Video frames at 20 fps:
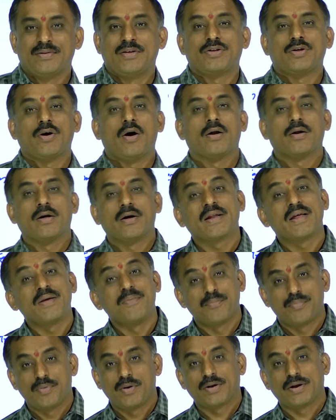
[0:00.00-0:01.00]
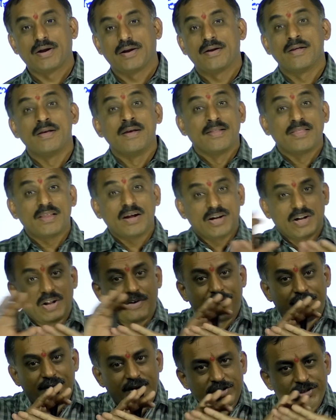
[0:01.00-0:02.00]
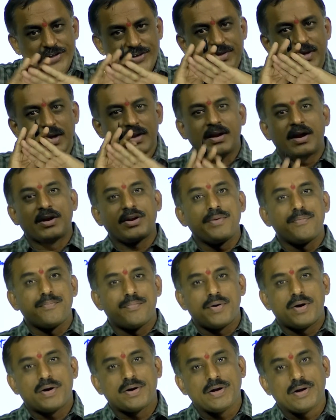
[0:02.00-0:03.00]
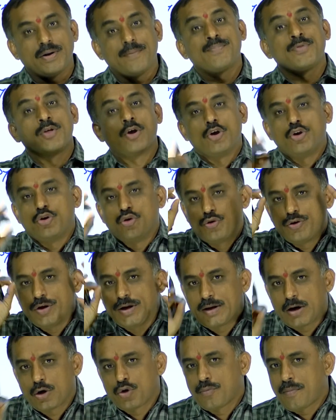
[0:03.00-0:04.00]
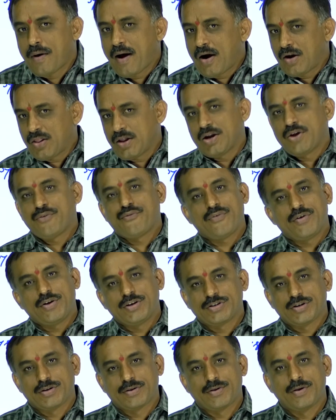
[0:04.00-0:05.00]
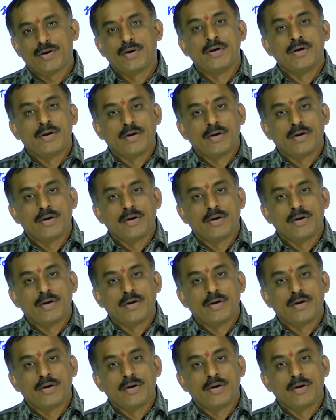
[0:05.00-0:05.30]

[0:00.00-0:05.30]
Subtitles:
These all are important. The definitions are not important. You need not to by heart the definitions.